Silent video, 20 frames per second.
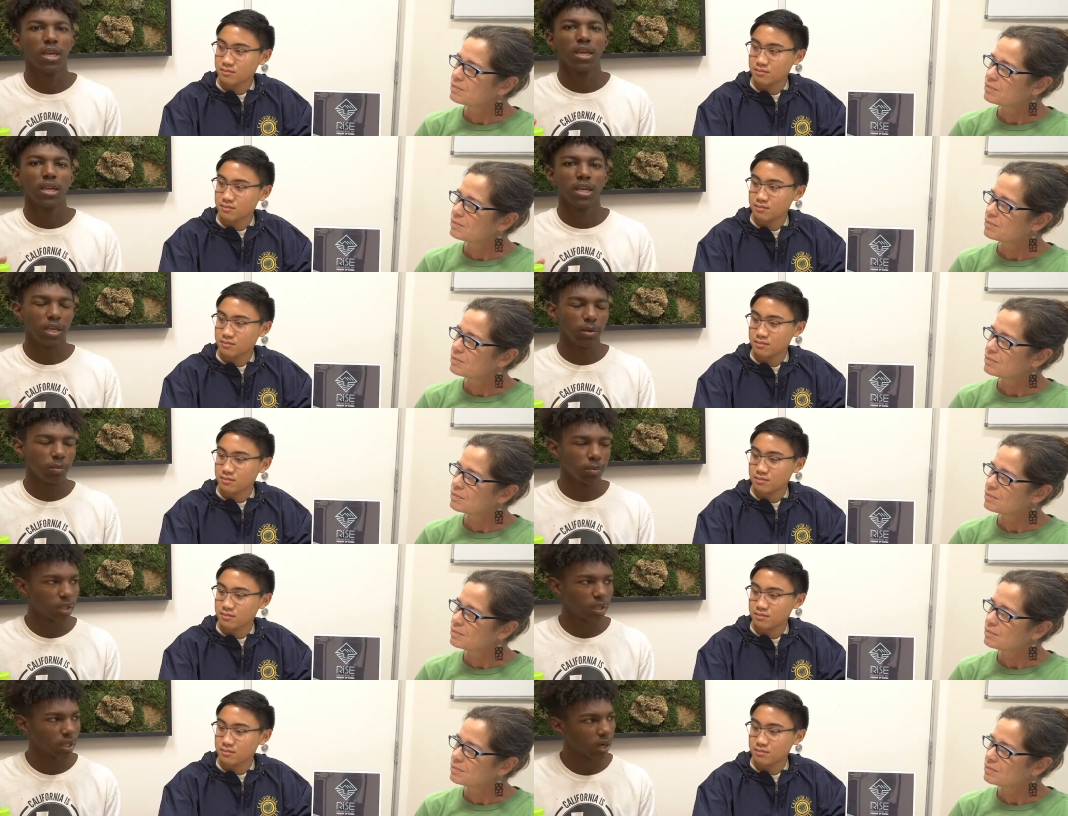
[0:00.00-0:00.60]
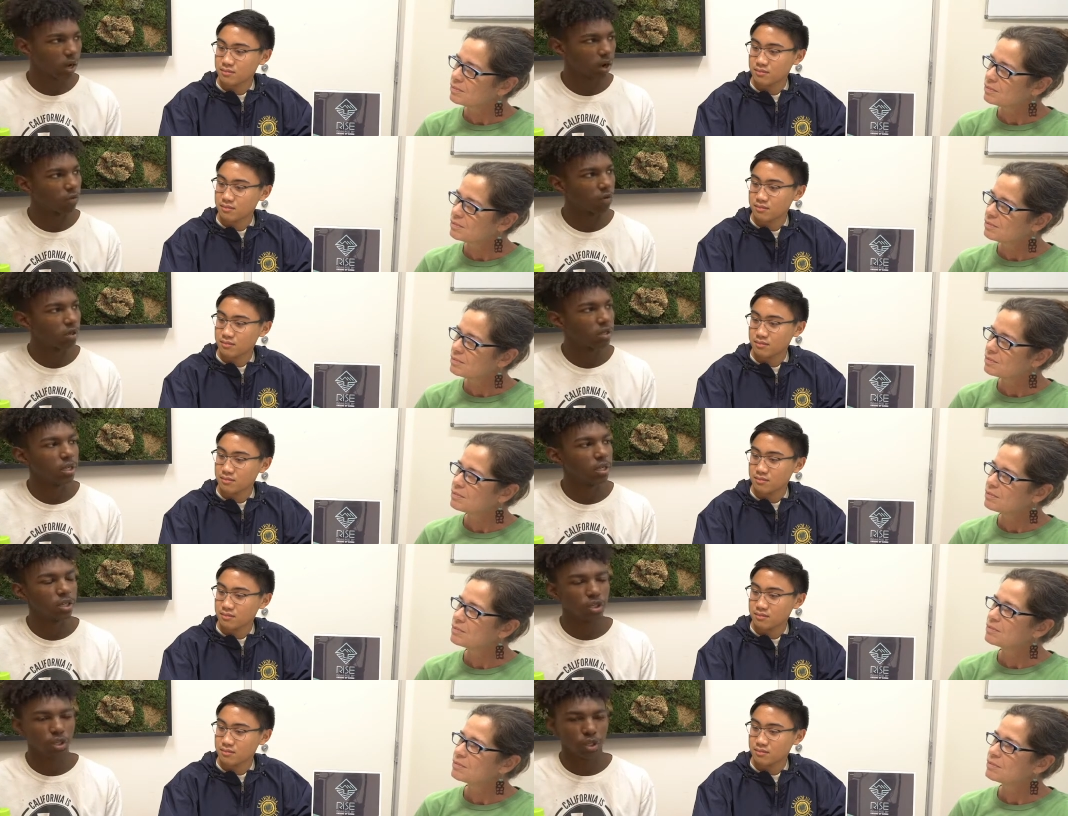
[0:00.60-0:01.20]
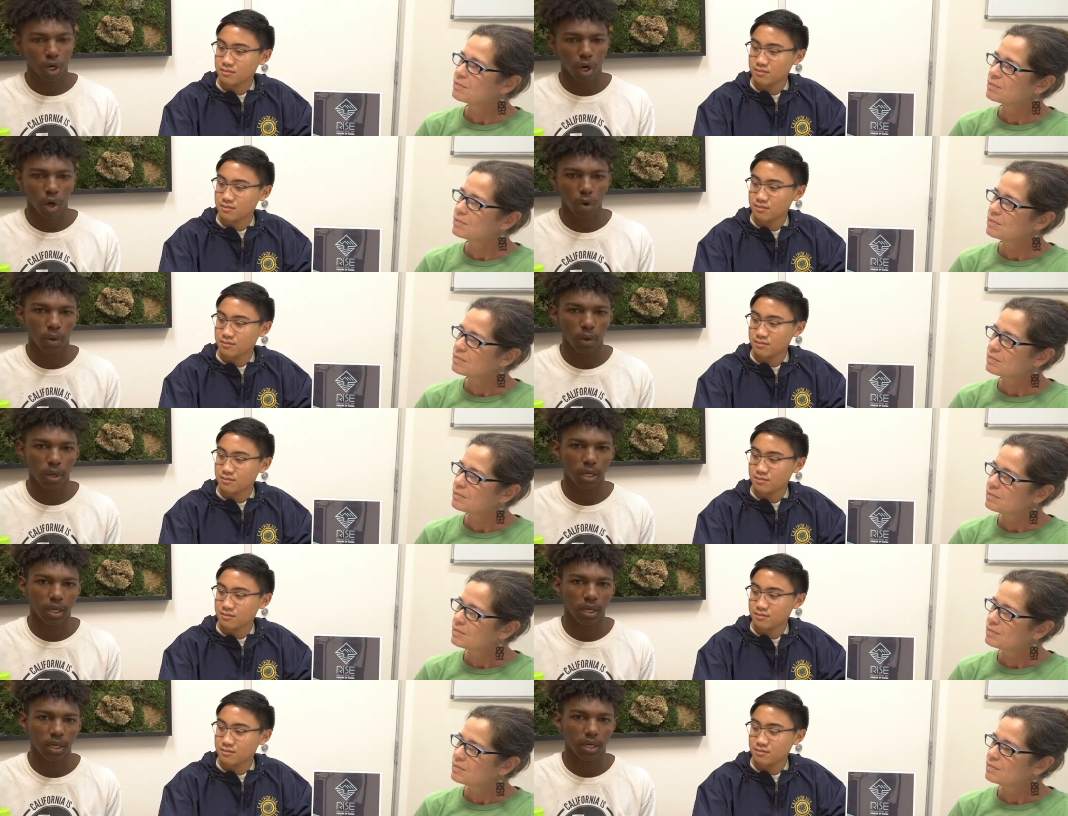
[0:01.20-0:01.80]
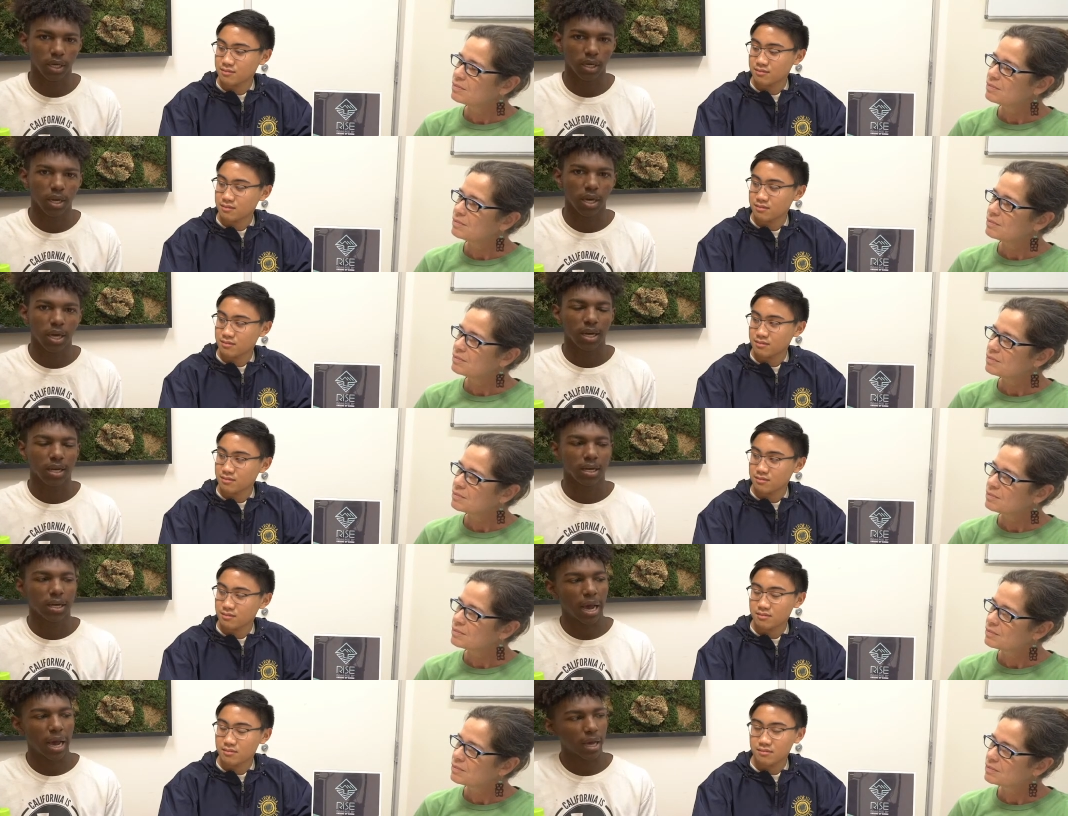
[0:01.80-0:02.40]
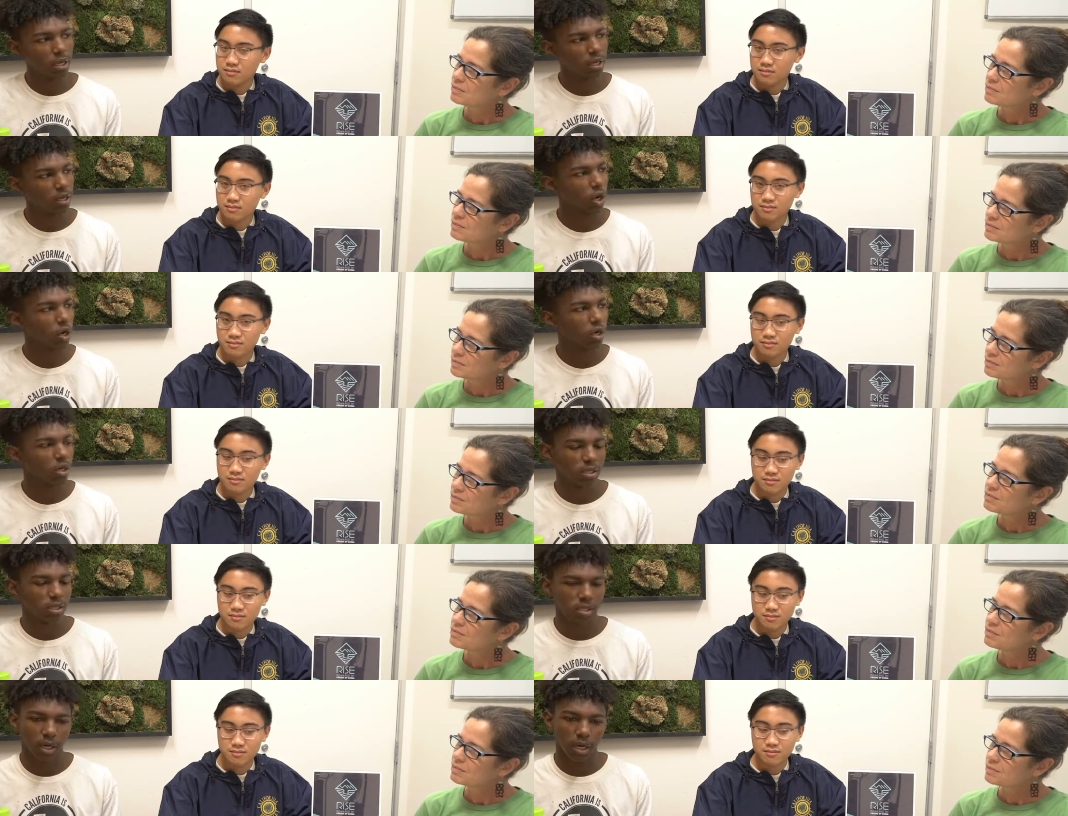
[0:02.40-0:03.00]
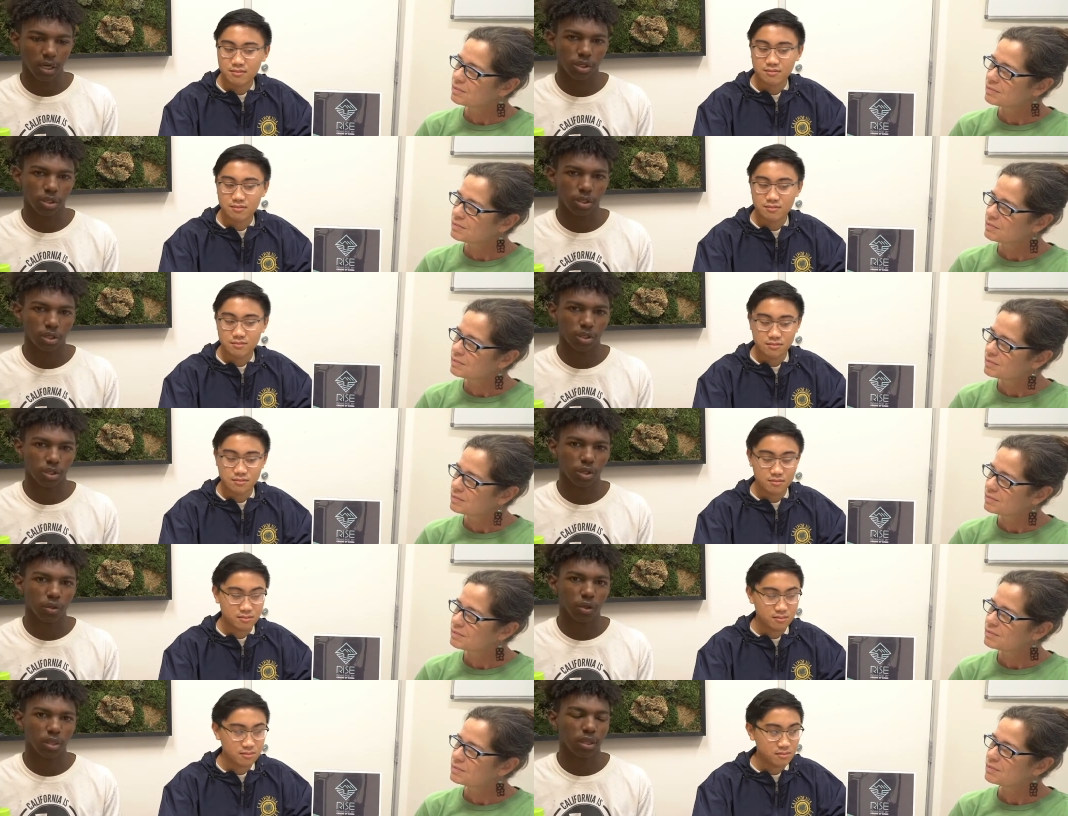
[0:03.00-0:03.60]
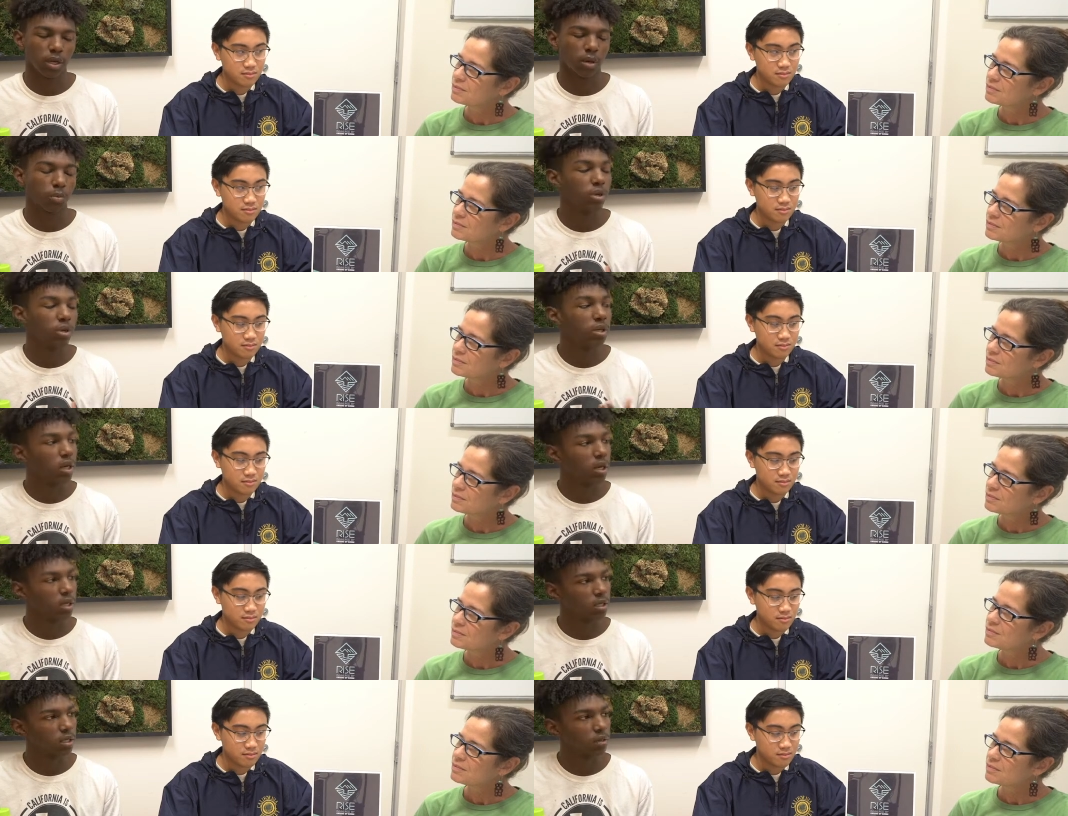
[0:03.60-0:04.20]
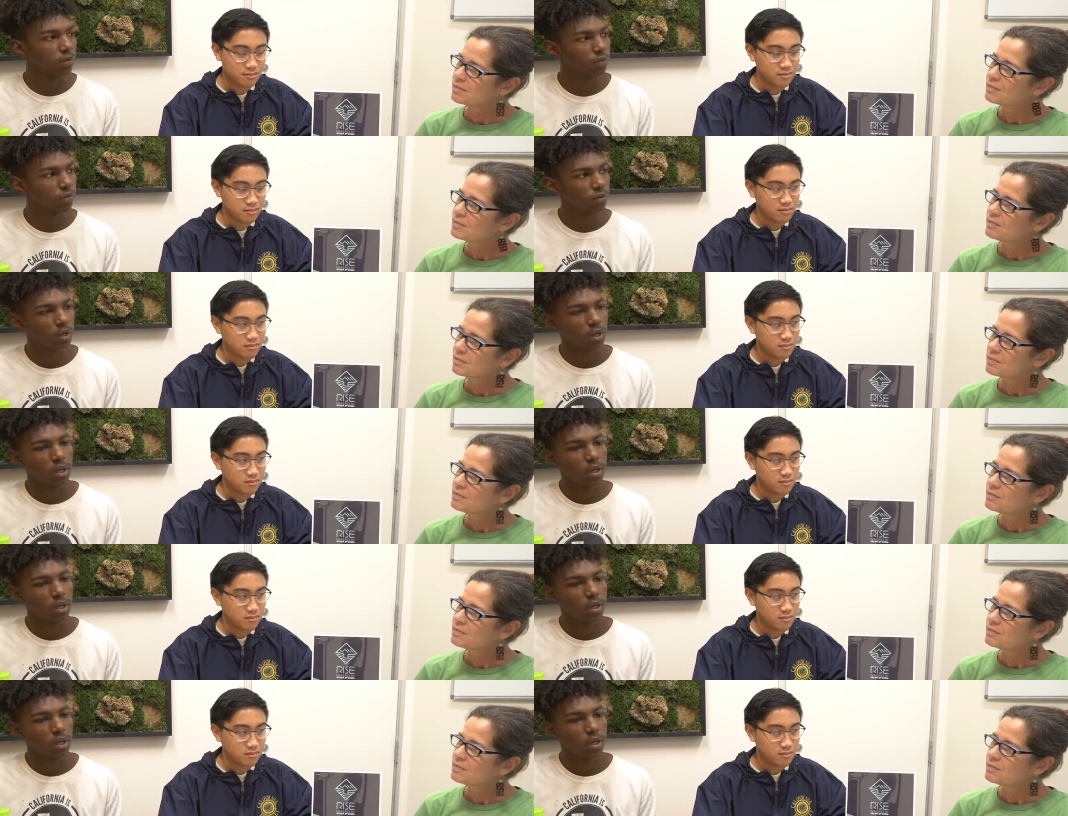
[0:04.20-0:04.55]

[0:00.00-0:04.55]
Speaker 1: keeping the conversation going and guiding our discussion so that they're productive